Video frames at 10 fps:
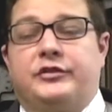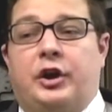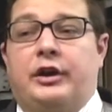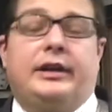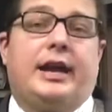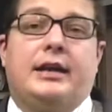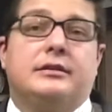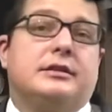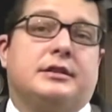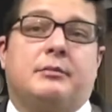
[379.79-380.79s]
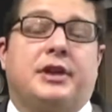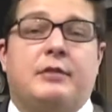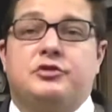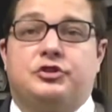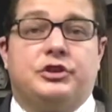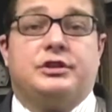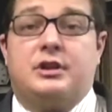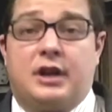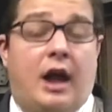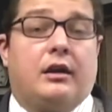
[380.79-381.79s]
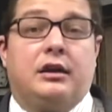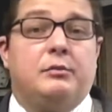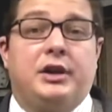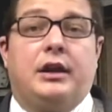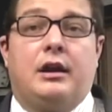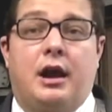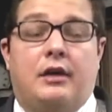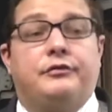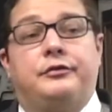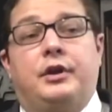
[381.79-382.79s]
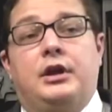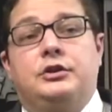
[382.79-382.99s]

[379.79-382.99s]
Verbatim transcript: 30 days is sometimes just not going to be enough,